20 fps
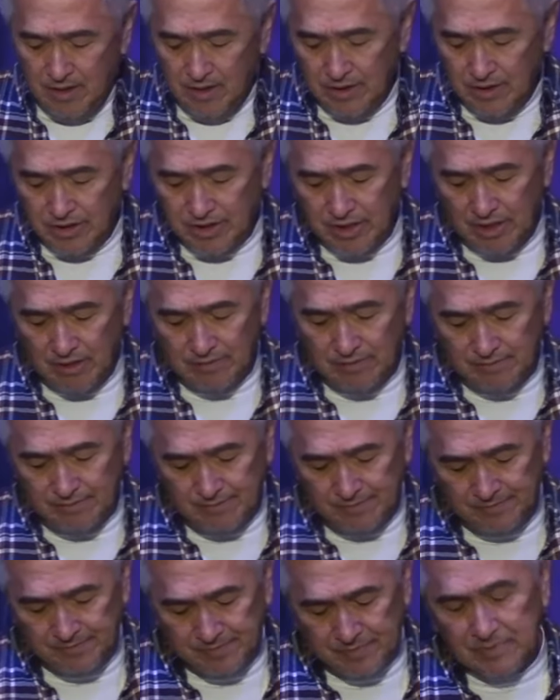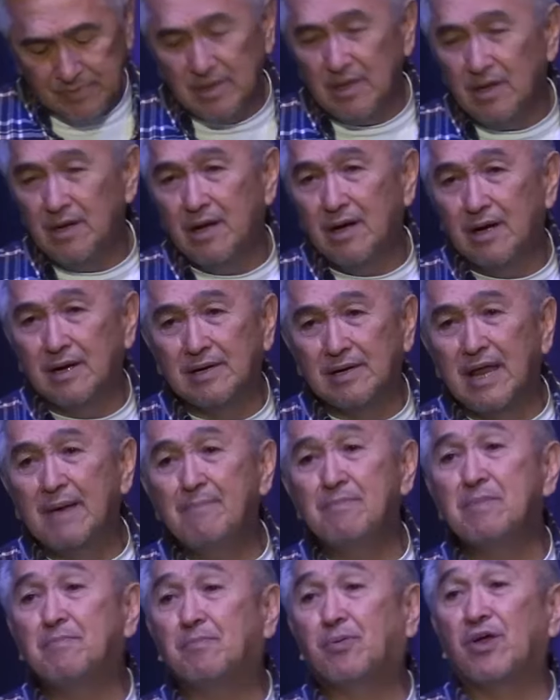So let
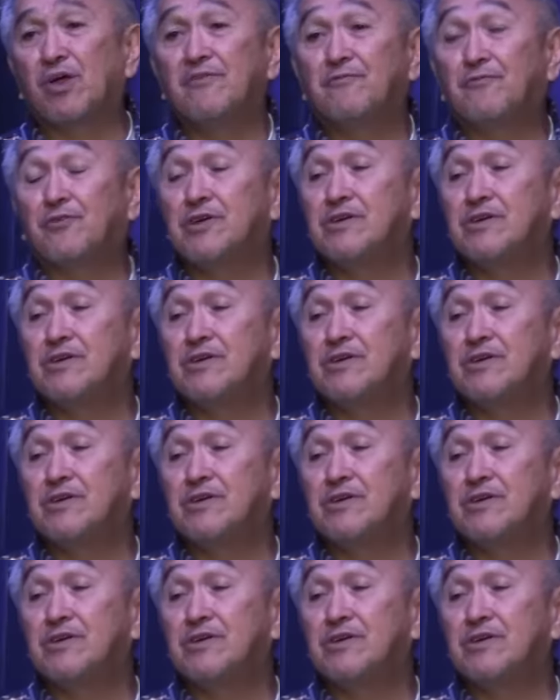me pray for you